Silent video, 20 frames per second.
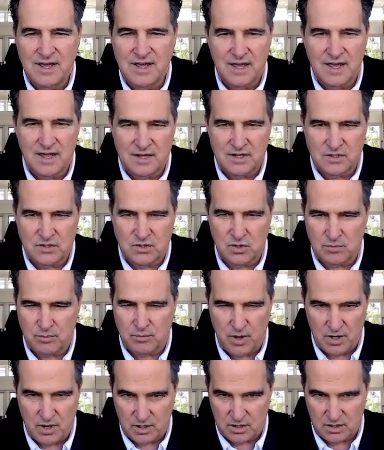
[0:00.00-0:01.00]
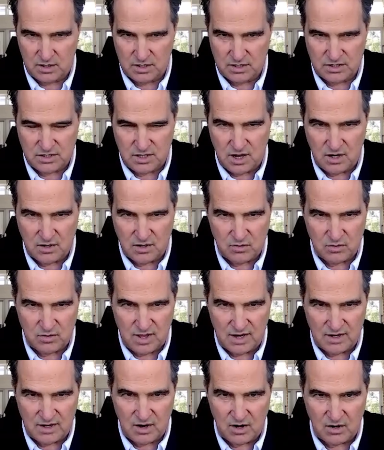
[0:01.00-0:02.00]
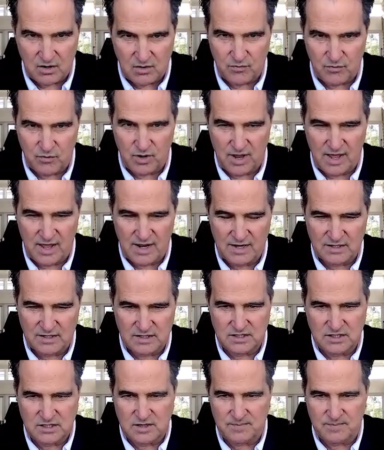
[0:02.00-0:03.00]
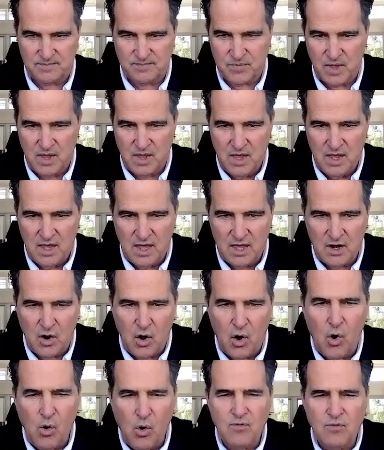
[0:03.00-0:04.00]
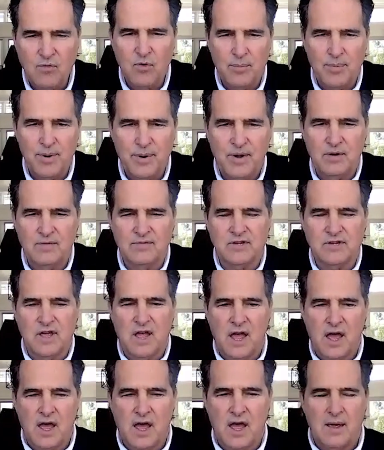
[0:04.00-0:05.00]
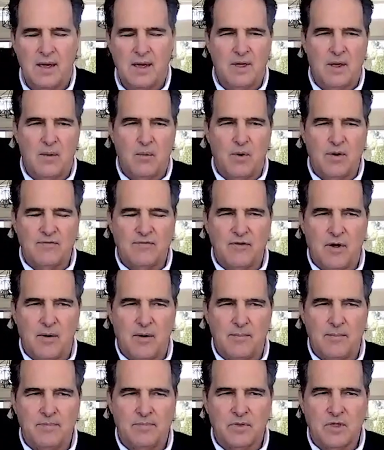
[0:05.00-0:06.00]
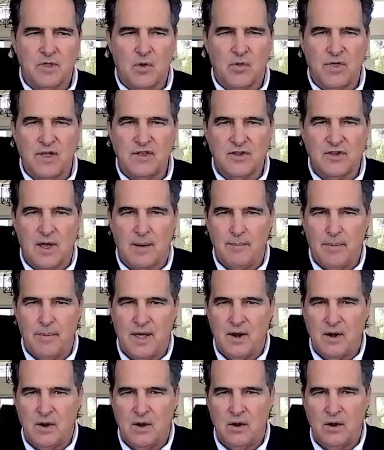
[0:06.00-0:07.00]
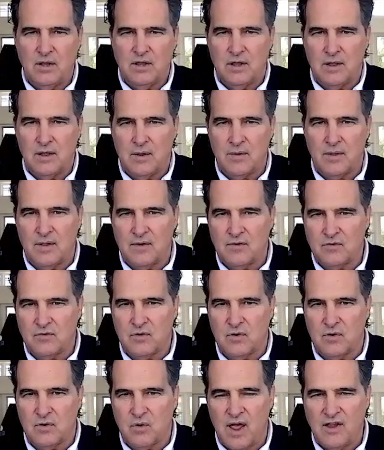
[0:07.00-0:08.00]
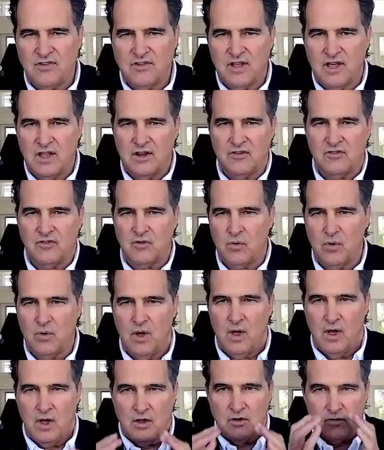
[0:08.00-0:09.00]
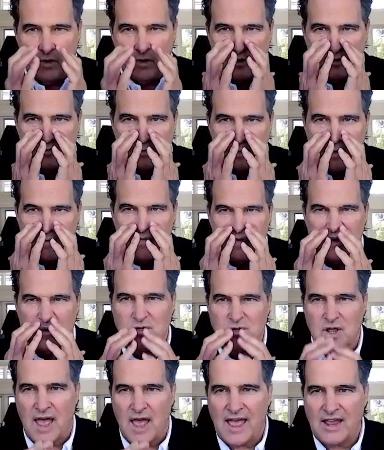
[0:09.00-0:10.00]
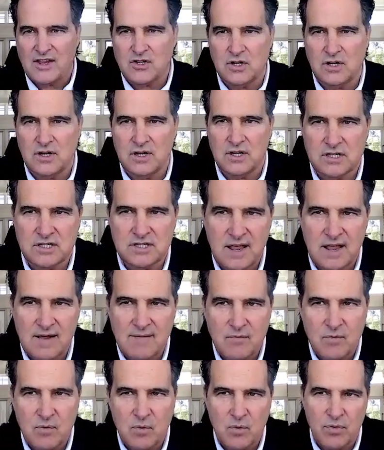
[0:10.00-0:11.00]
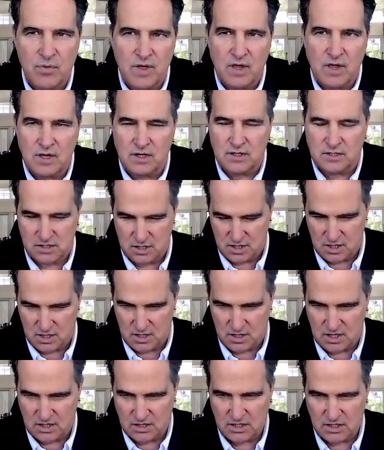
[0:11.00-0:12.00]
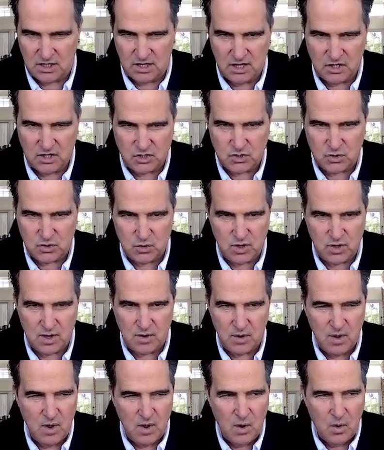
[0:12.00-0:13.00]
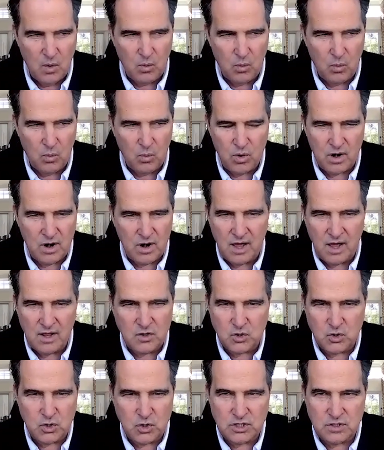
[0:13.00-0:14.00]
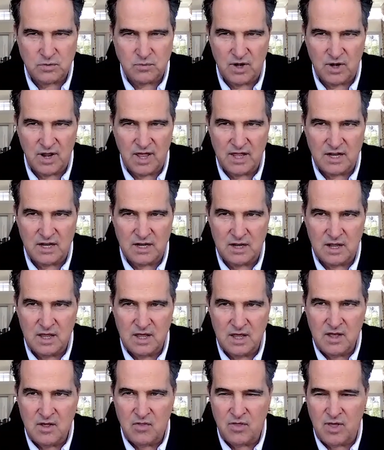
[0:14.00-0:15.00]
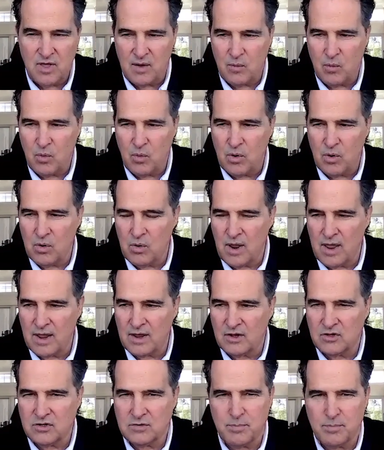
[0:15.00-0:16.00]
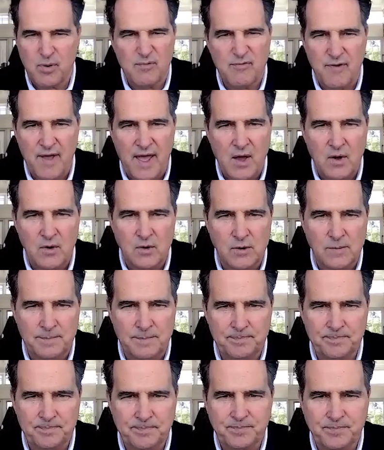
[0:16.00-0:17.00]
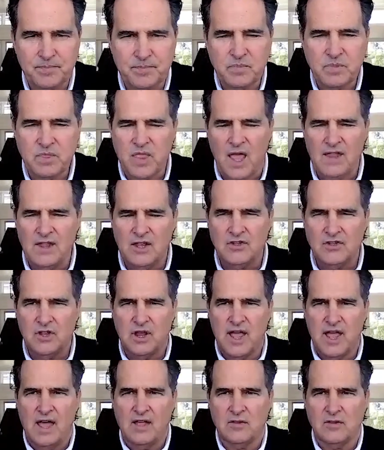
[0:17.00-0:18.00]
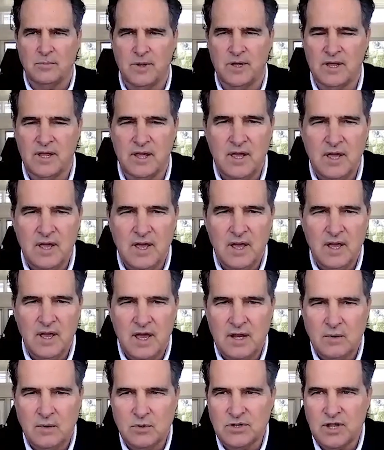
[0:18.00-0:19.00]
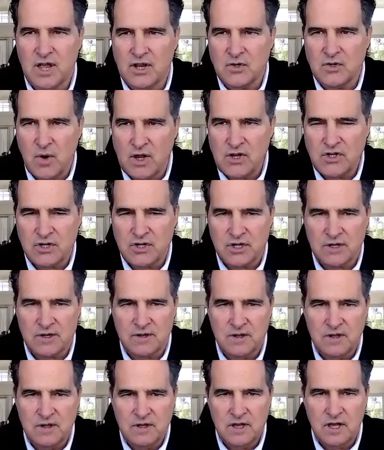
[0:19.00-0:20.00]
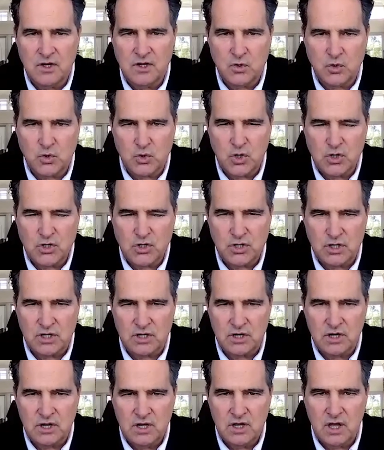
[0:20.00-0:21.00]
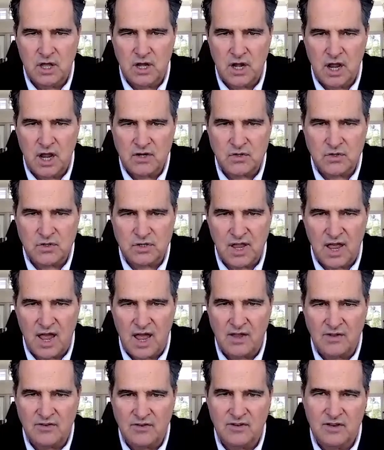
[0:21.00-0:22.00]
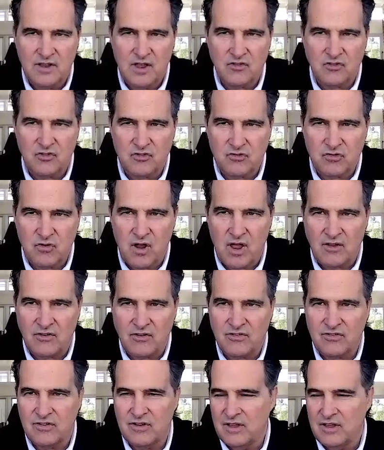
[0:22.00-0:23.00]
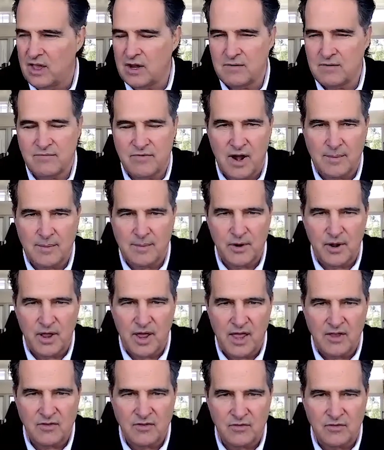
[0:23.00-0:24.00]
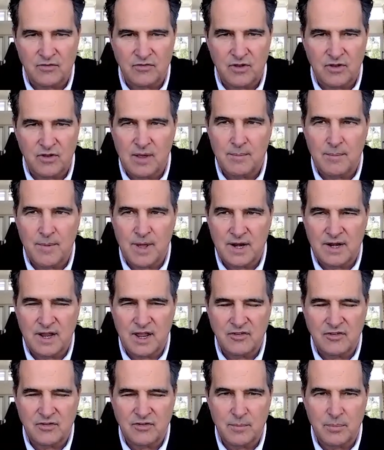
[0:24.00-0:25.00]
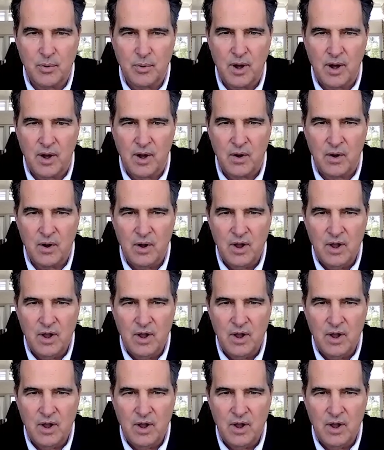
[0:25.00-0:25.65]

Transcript: and took Monica to this doctor and that doctor for analysis, and and over a period of time, it went from you know things got better, and then they, they crashed again, and so so I discovered there was actually several things uh, in the literature that were not nutrition related that were like profound and they stuck out to me. And it was hydration and nutrition and exercise and stress and environmental hazards and meditation and prayer.